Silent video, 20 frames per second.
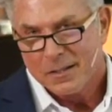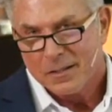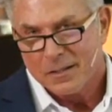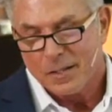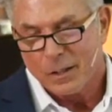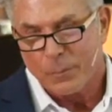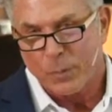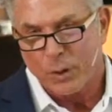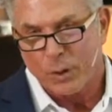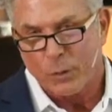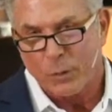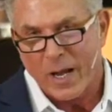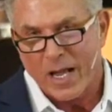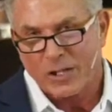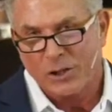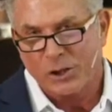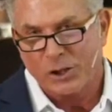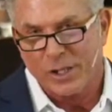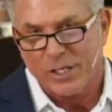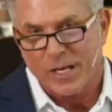The
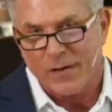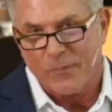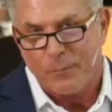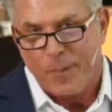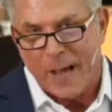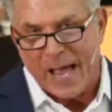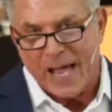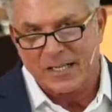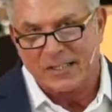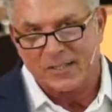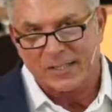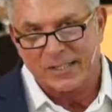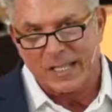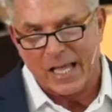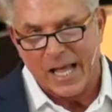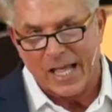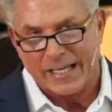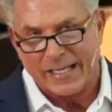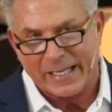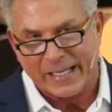progression of
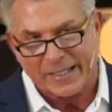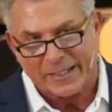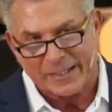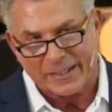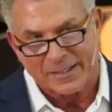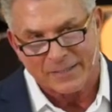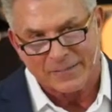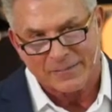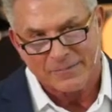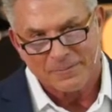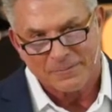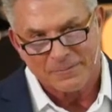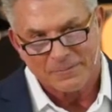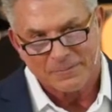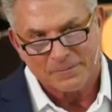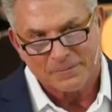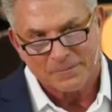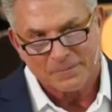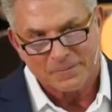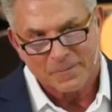backsliding.
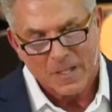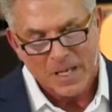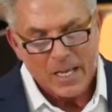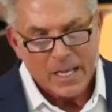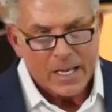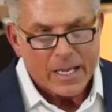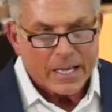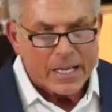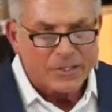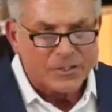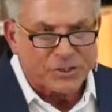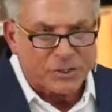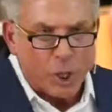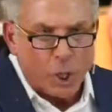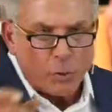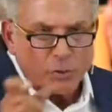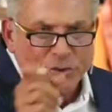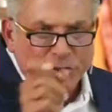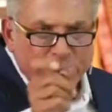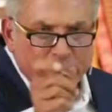It's
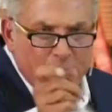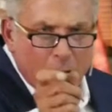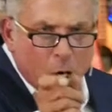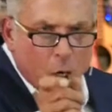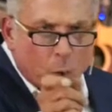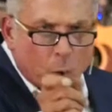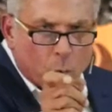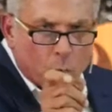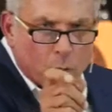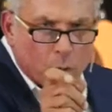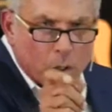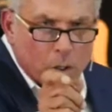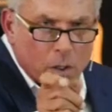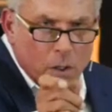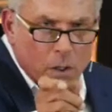so slow.